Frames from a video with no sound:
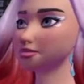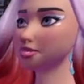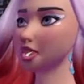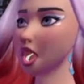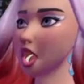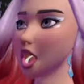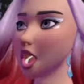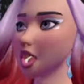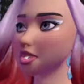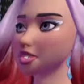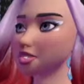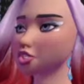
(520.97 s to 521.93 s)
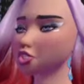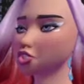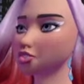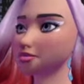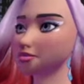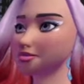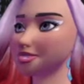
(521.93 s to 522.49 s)
And
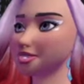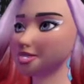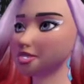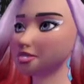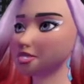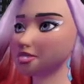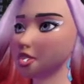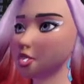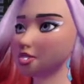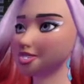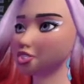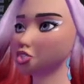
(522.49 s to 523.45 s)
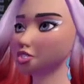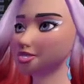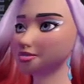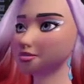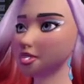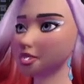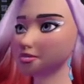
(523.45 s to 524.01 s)
then I'm going to pull this sort of
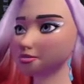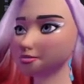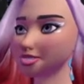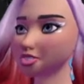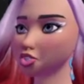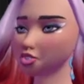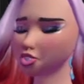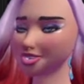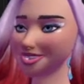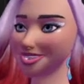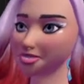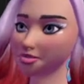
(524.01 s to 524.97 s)
backwards here.